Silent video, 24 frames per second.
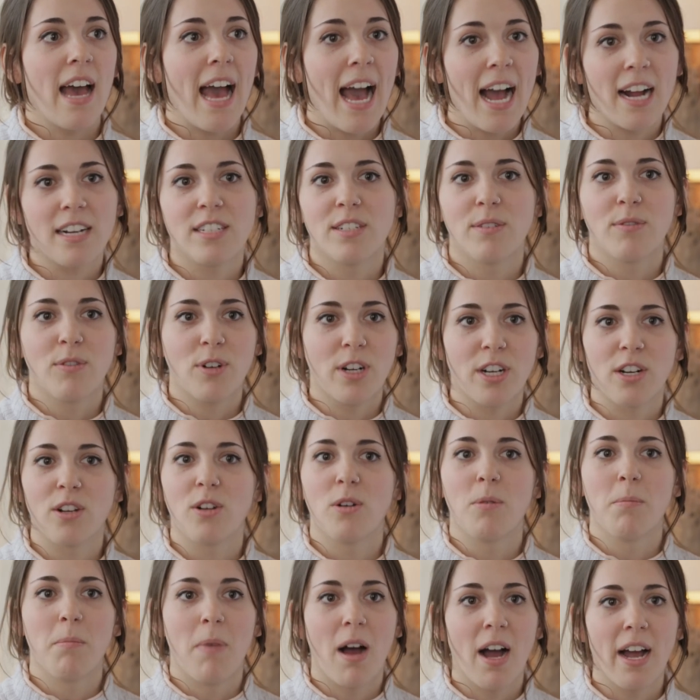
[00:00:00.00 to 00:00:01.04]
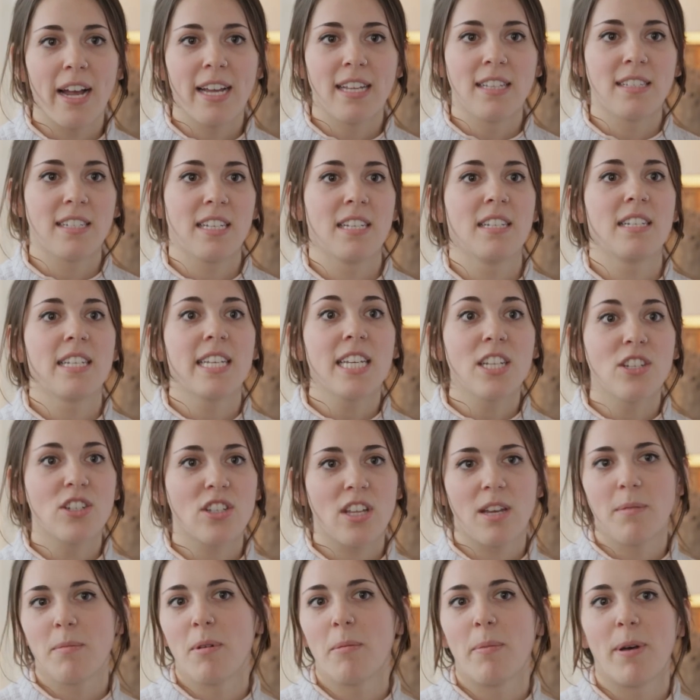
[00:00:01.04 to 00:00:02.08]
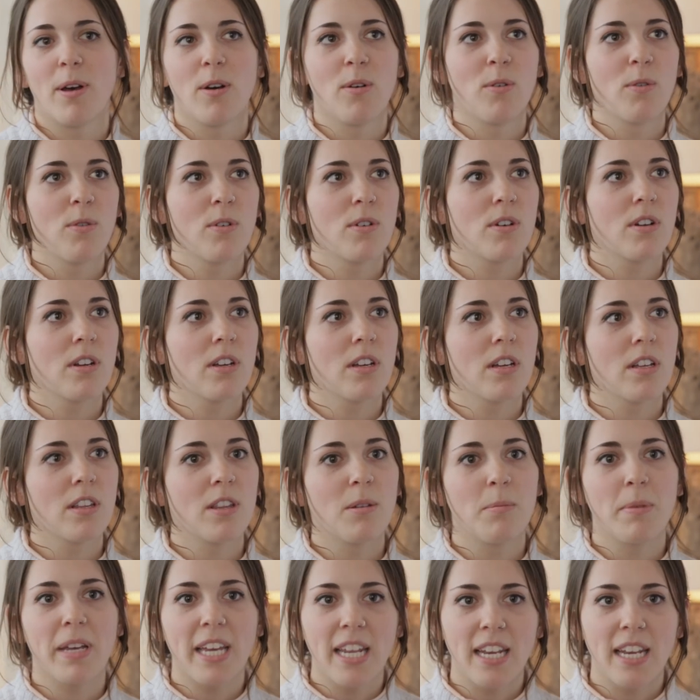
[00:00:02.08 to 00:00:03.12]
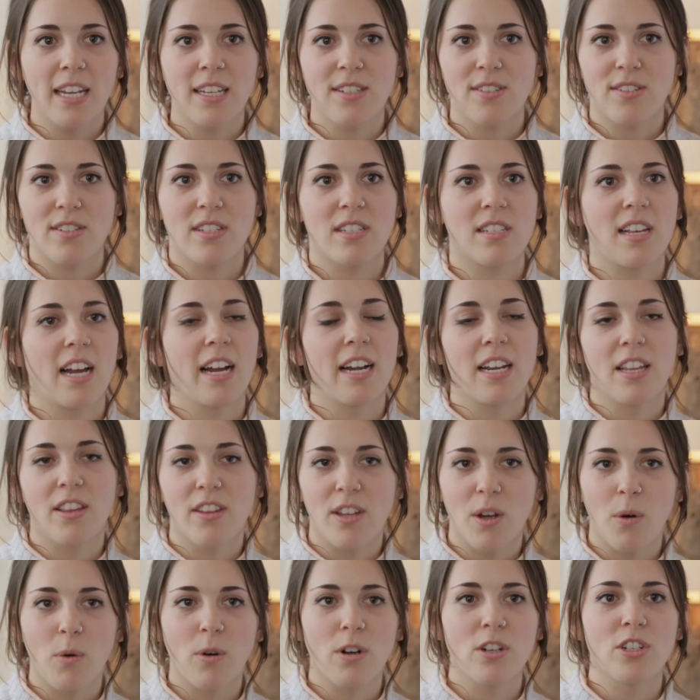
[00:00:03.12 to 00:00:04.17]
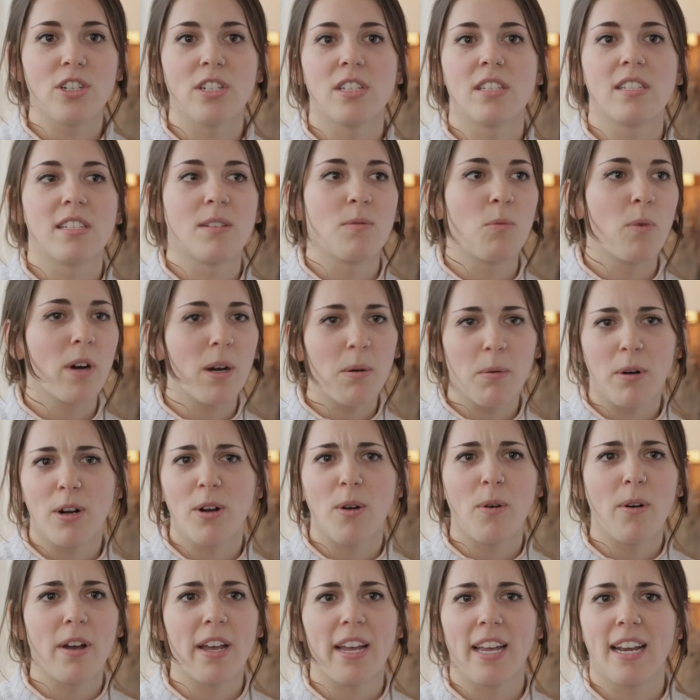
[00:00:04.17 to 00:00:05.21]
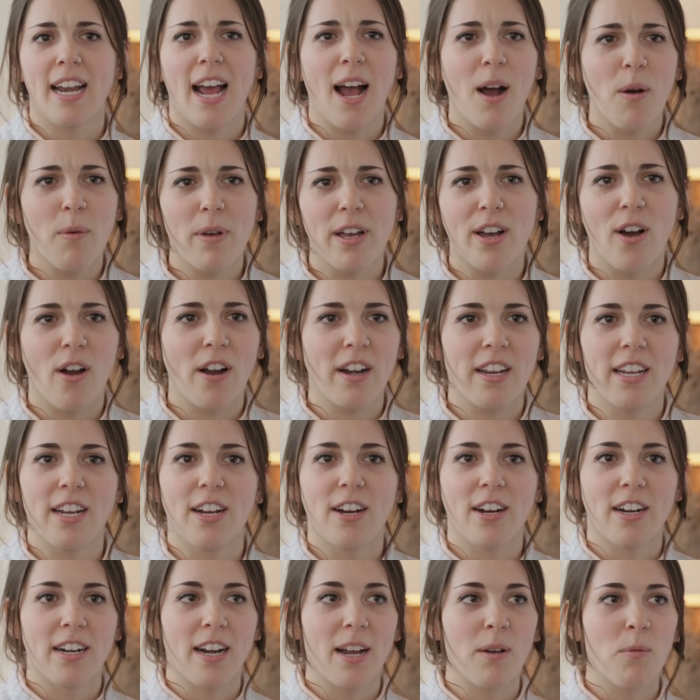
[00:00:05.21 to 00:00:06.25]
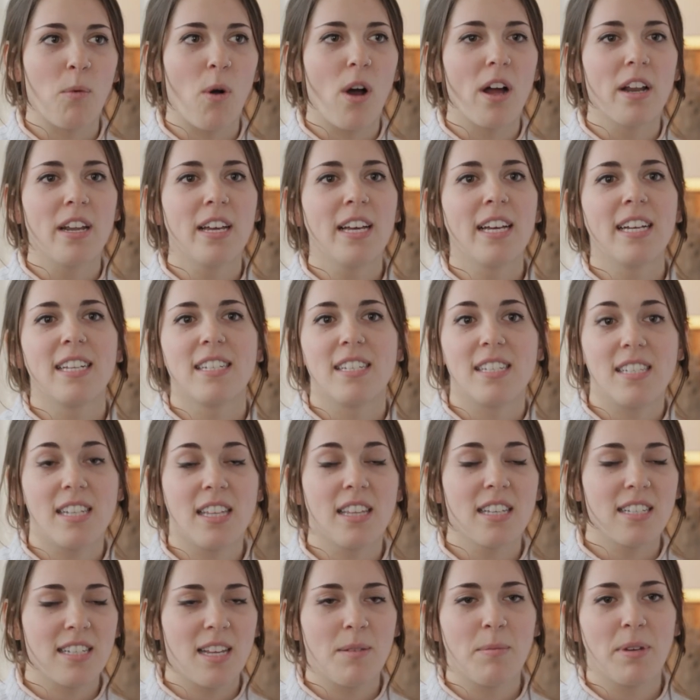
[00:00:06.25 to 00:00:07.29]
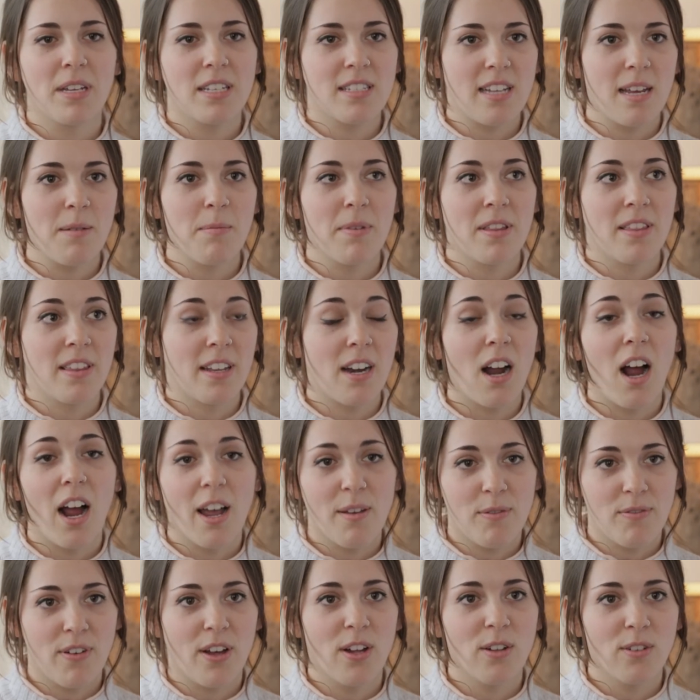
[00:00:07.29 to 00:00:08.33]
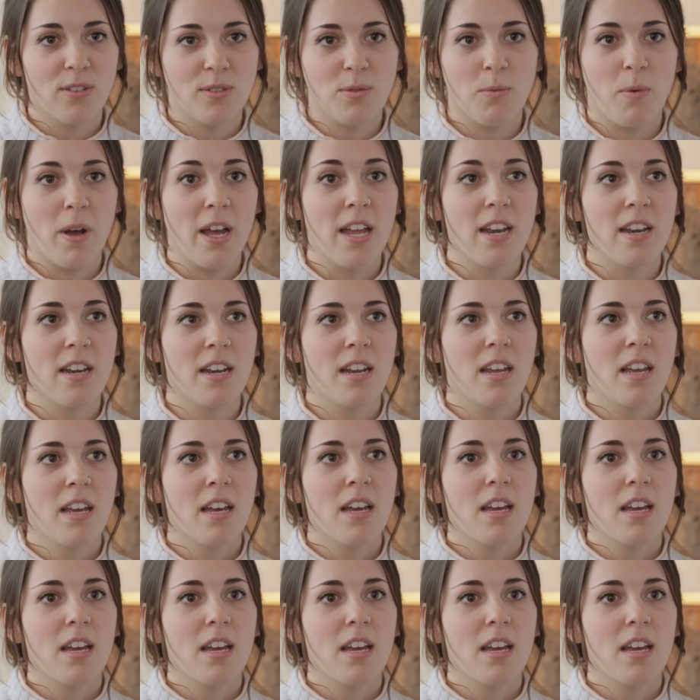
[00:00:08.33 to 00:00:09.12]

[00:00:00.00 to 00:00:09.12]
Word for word: active critical minds and teach them about the beginnings of society and the origins and where we're going and how we got here. And I want to see the same excitement that I felt when